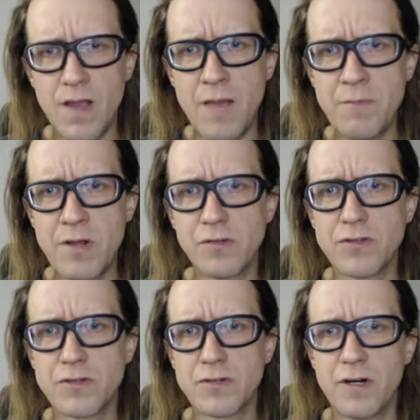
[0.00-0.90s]
I'm not
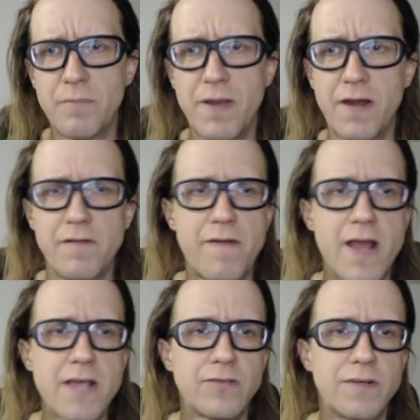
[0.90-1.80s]
really sure about
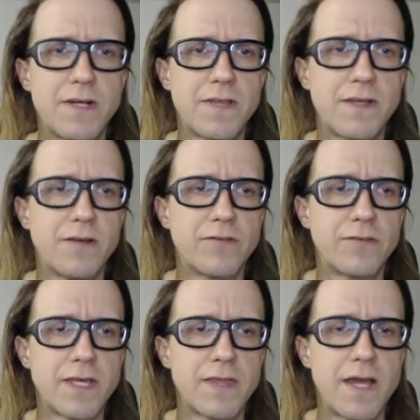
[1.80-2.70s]
advice or anything else
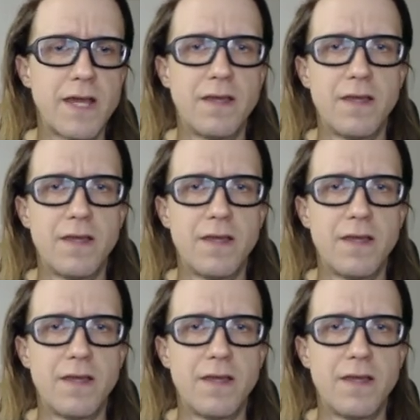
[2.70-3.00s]
like that.